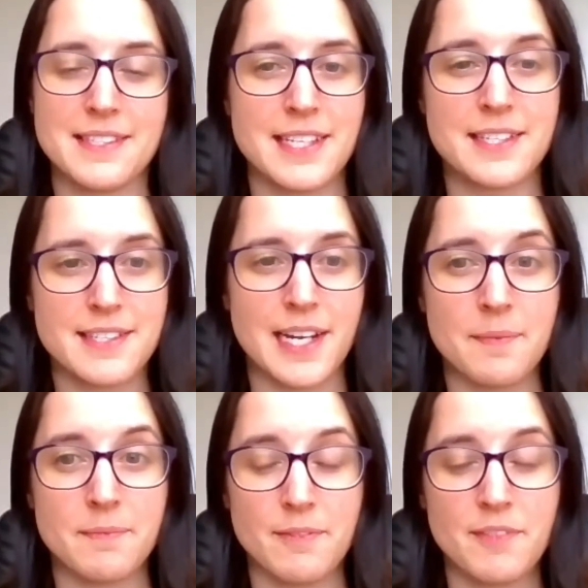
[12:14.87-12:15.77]
it's
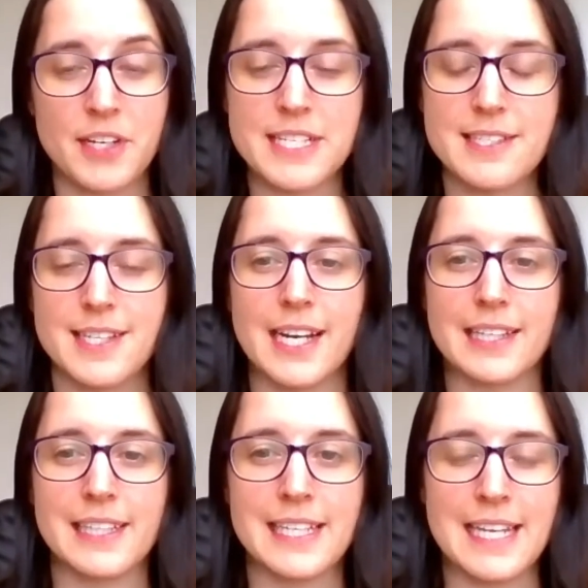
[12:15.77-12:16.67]
um, very
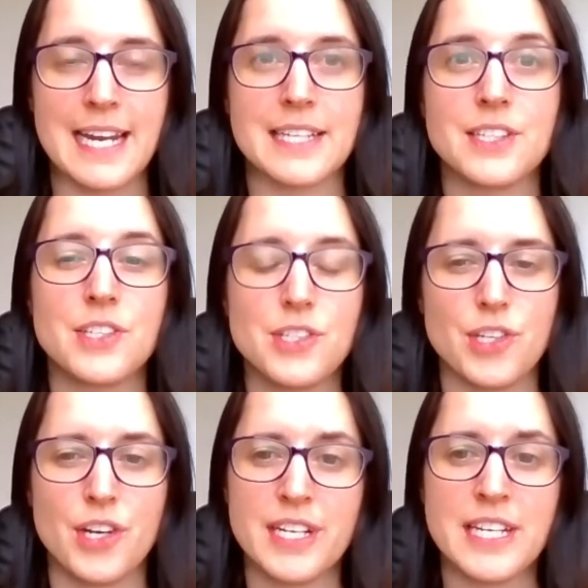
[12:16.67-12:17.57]
startling and
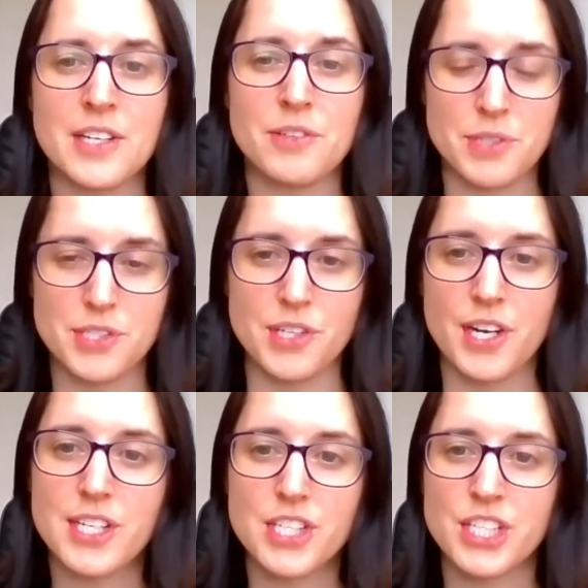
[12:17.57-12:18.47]
concerning
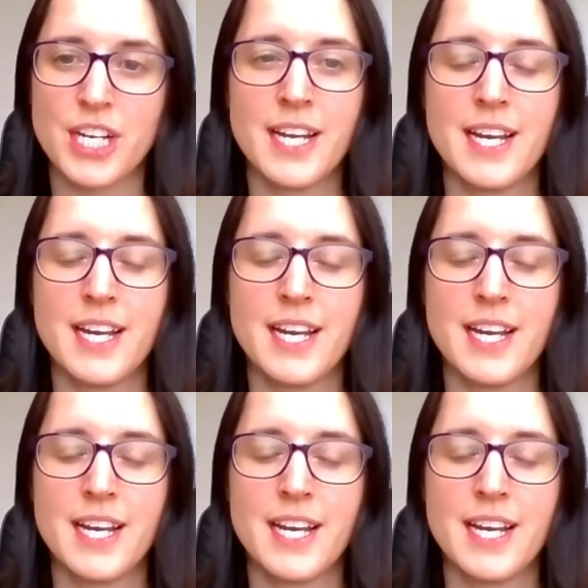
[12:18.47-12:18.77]
research.